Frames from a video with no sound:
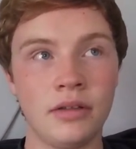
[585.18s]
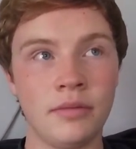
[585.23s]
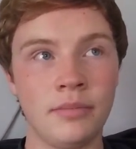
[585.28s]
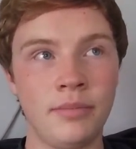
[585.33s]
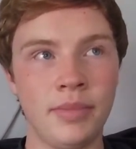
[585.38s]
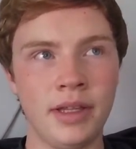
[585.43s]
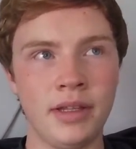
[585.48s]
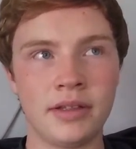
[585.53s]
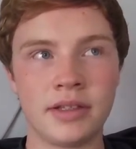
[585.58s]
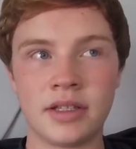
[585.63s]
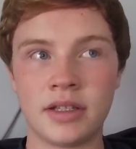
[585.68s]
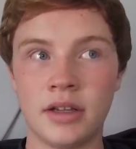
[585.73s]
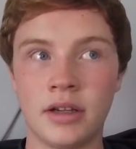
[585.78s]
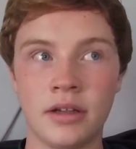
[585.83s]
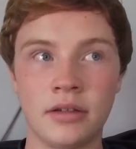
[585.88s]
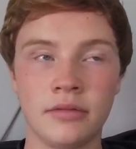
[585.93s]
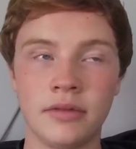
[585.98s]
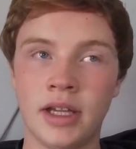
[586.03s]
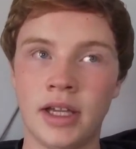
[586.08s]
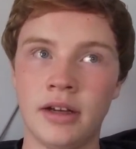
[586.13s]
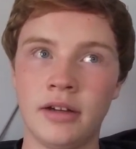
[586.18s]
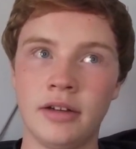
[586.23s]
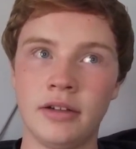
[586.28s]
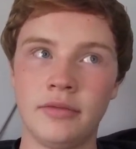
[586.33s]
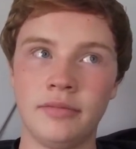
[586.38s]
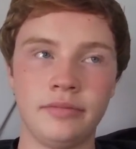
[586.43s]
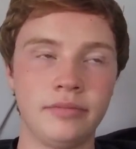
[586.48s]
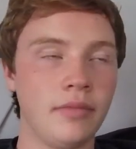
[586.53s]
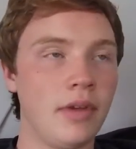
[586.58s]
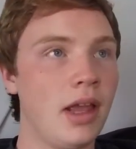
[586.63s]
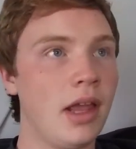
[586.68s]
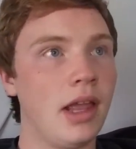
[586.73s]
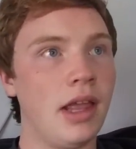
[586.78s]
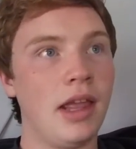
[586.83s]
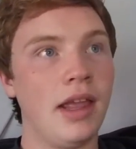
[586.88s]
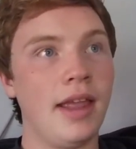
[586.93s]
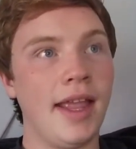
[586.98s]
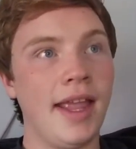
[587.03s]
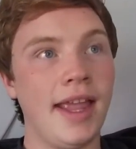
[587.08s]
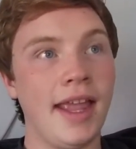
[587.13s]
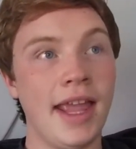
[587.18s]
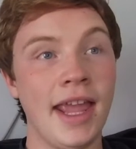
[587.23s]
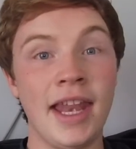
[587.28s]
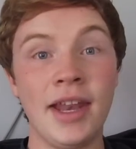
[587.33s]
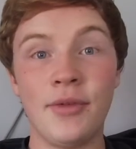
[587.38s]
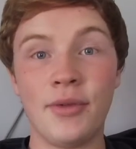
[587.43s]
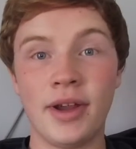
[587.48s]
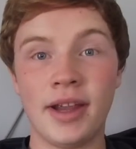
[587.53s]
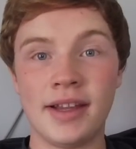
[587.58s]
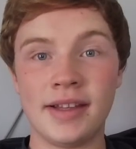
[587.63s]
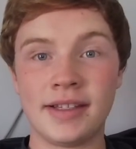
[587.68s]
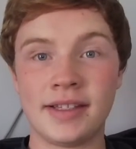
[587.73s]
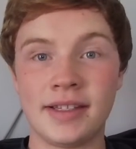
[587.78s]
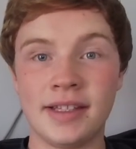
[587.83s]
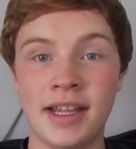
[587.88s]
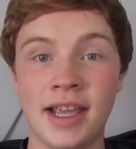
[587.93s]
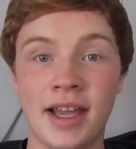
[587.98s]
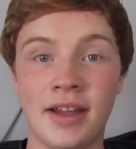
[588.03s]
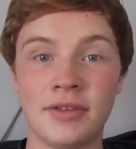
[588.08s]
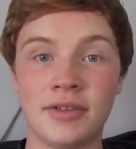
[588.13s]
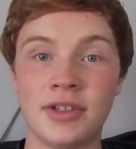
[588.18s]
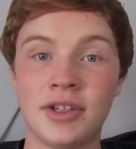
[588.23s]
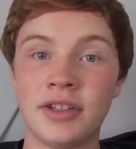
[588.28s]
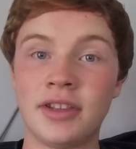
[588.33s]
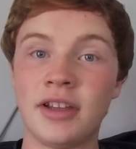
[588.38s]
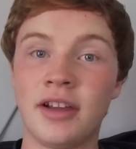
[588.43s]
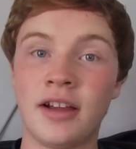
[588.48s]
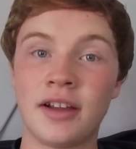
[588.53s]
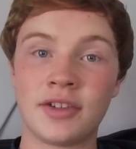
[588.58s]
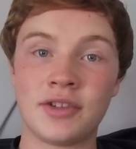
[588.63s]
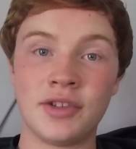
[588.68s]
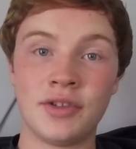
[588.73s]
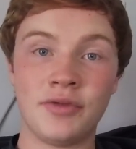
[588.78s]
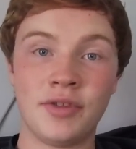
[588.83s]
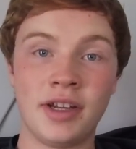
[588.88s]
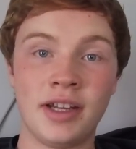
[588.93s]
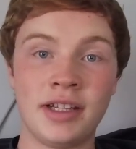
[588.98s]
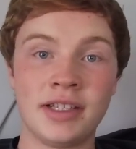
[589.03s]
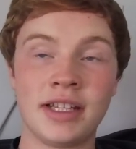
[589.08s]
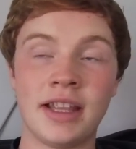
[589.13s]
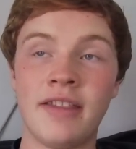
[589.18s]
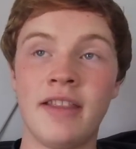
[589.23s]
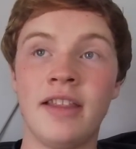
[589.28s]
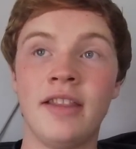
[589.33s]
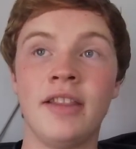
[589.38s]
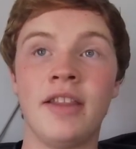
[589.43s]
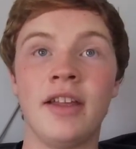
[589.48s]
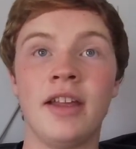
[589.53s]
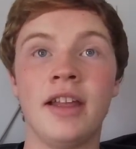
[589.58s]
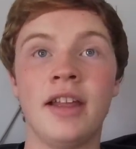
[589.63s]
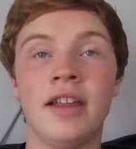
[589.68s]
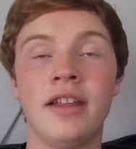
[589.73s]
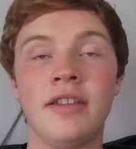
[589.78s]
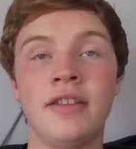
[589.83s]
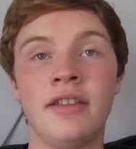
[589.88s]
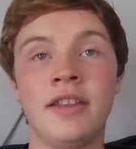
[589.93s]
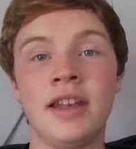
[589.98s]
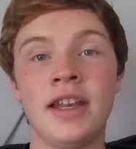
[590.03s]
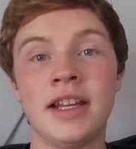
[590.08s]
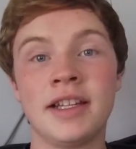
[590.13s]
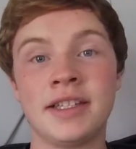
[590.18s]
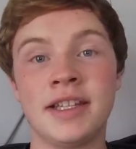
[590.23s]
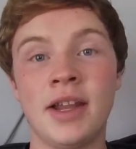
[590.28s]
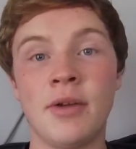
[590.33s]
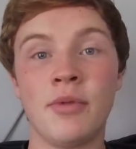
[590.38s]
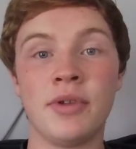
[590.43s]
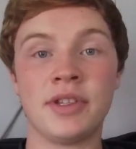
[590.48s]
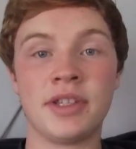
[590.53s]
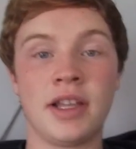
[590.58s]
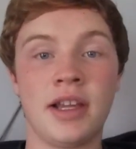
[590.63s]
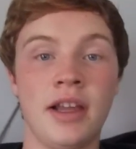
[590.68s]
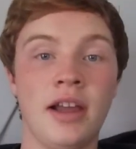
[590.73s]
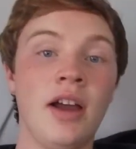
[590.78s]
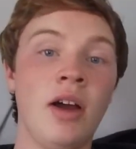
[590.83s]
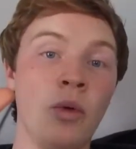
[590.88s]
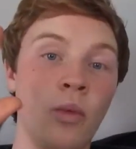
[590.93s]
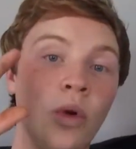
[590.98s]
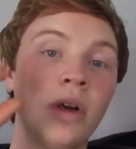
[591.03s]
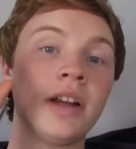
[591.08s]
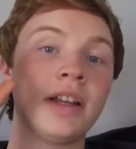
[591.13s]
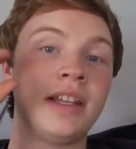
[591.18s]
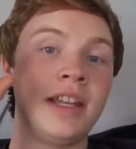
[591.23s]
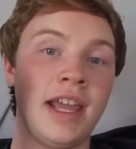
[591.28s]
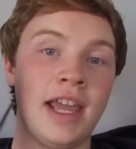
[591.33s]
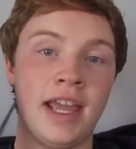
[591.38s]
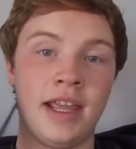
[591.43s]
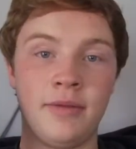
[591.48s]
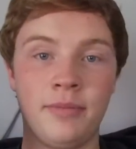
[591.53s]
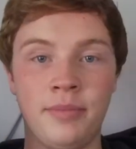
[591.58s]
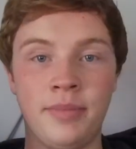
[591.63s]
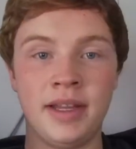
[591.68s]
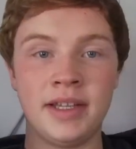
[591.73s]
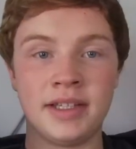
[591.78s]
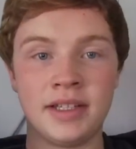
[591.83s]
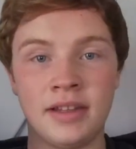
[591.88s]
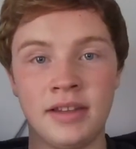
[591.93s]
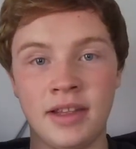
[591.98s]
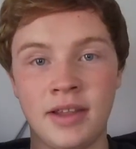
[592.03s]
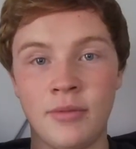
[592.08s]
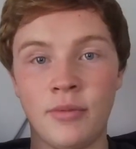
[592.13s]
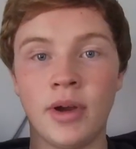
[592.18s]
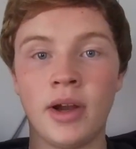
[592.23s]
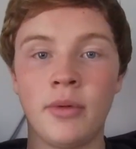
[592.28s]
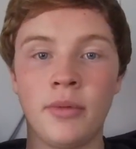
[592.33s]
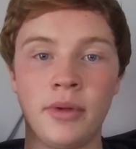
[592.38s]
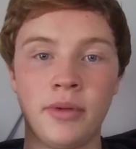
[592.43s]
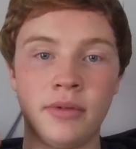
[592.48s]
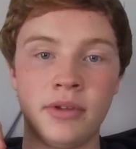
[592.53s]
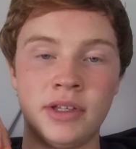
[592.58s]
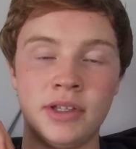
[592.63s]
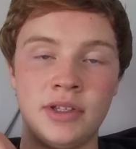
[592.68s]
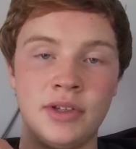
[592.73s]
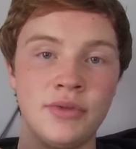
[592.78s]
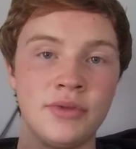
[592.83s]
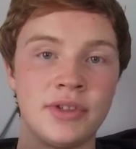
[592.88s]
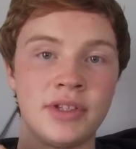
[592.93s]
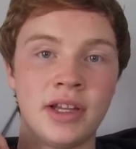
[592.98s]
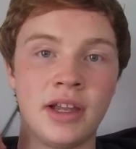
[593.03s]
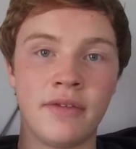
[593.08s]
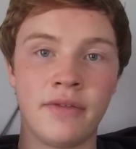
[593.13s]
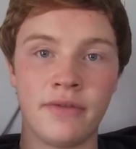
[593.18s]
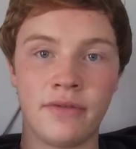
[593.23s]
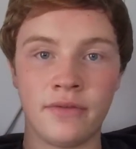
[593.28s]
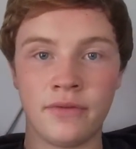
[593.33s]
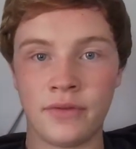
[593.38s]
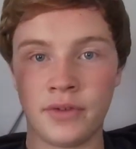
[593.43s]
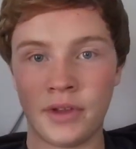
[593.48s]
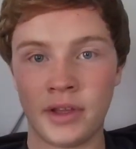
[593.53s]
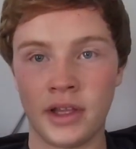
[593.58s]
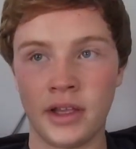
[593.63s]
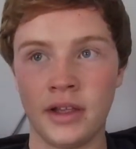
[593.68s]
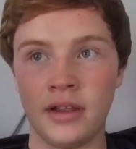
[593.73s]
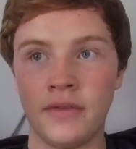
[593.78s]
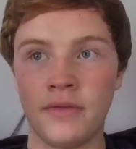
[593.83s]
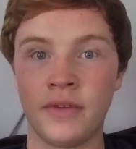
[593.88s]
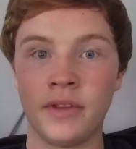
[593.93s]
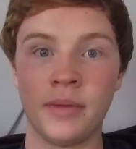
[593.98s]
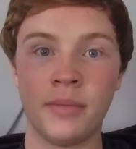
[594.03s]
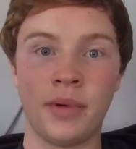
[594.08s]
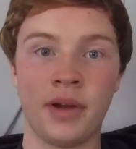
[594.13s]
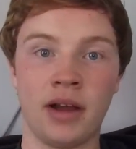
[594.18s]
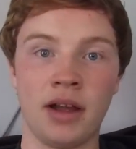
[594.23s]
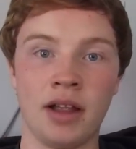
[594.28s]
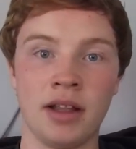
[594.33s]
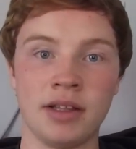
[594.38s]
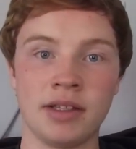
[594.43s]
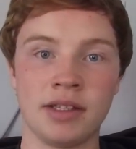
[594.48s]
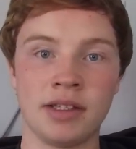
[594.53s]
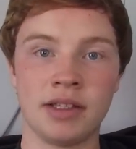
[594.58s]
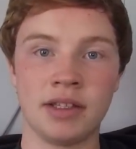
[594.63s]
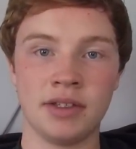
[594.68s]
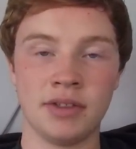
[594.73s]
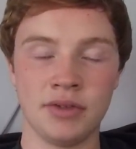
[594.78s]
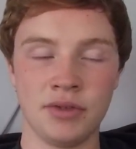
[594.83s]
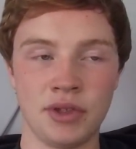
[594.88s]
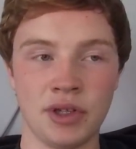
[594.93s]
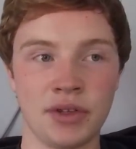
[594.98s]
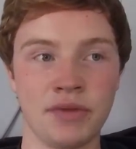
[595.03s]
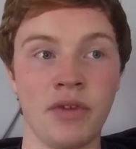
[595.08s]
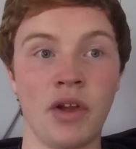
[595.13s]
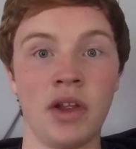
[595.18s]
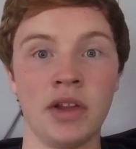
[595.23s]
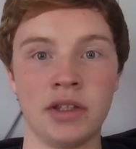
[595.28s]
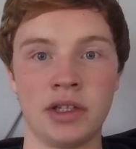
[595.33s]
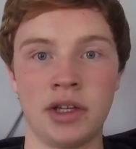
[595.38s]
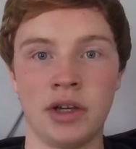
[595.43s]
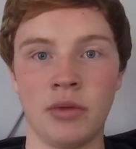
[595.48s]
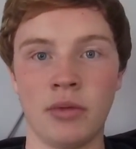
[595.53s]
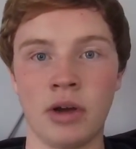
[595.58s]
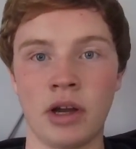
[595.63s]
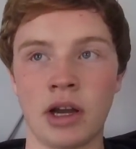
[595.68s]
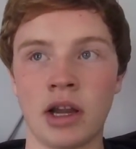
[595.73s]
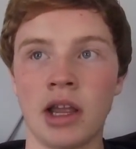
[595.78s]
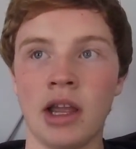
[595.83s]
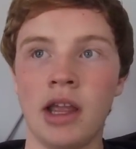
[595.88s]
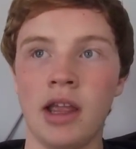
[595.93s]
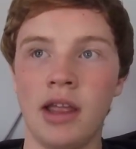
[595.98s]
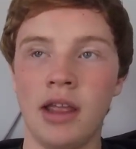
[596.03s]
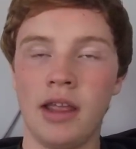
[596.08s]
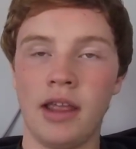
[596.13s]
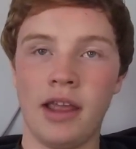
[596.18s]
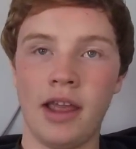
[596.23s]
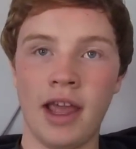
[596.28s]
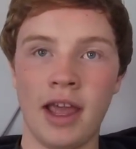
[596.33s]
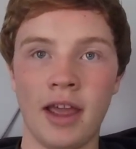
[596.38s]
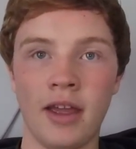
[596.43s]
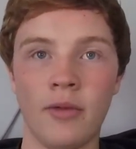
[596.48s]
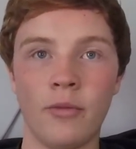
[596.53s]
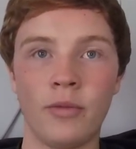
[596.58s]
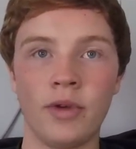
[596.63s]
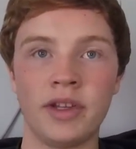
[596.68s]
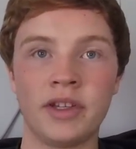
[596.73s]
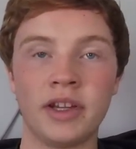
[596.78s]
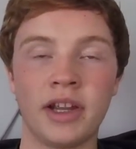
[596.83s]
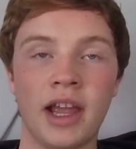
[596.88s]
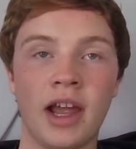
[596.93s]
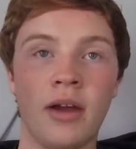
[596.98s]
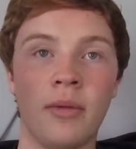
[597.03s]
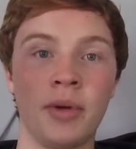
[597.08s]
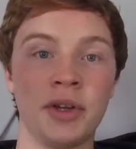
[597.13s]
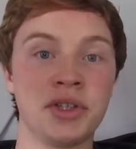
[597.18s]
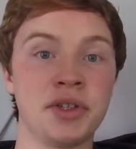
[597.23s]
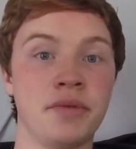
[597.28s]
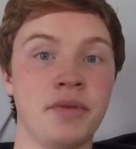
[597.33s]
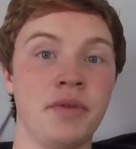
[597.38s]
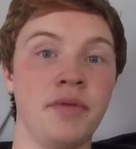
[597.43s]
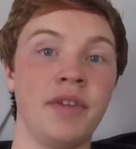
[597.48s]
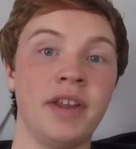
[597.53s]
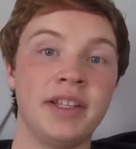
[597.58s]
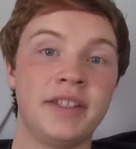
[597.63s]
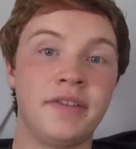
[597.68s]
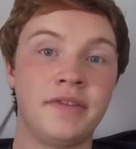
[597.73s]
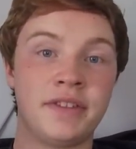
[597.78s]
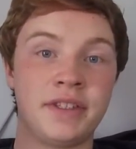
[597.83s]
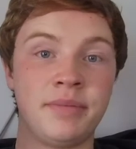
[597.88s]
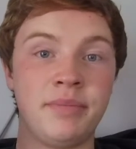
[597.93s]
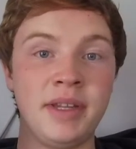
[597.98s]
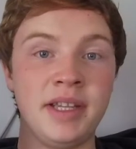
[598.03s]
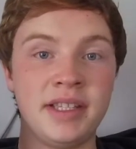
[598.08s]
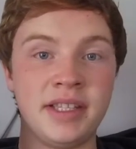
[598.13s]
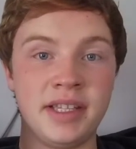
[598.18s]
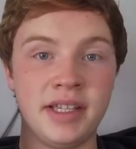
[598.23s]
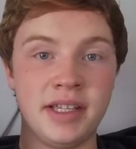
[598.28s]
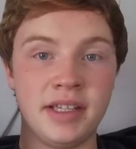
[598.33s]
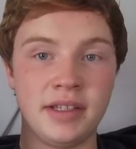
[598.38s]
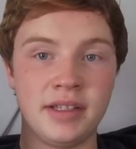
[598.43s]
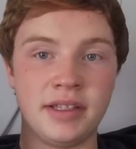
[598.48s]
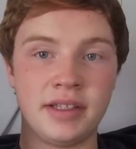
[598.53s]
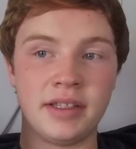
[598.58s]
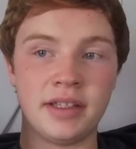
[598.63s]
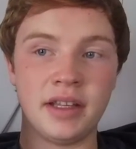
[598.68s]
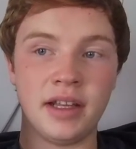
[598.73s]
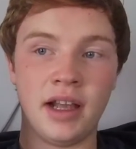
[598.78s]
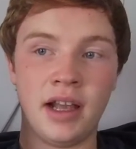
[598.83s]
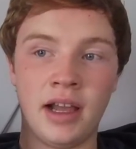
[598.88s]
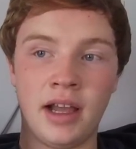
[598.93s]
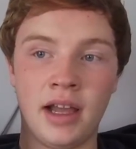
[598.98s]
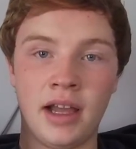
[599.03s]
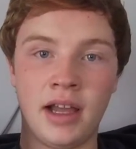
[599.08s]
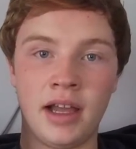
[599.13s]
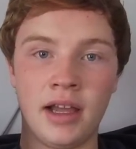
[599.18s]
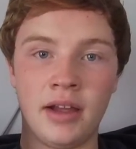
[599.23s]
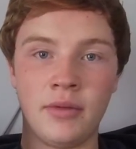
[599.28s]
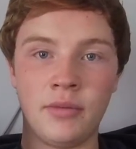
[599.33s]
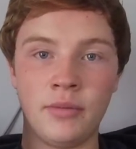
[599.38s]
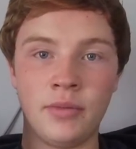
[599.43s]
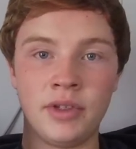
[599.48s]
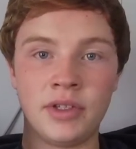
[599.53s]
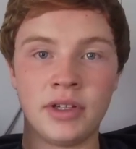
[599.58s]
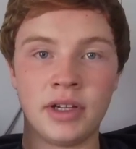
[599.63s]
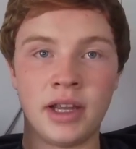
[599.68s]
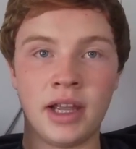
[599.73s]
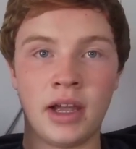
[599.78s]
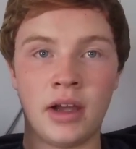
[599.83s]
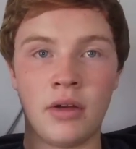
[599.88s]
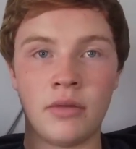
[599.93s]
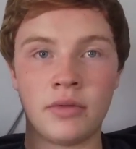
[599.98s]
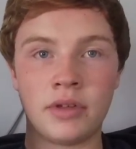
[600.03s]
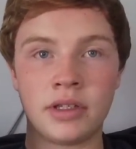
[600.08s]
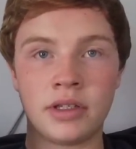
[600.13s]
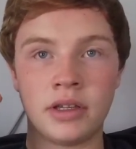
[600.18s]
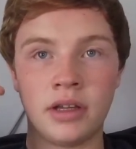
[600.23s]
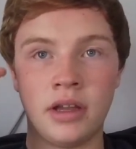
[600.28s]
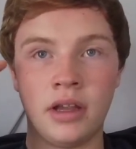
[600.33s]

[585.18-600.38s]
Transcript: bit, stung, I don't know. Anyways, yeah, took the oxygen readings, and then the next day was a work day, basically, where we would do stuff for the ponds. So it was just volunteer work, and we took out a bunch of invasive species We took out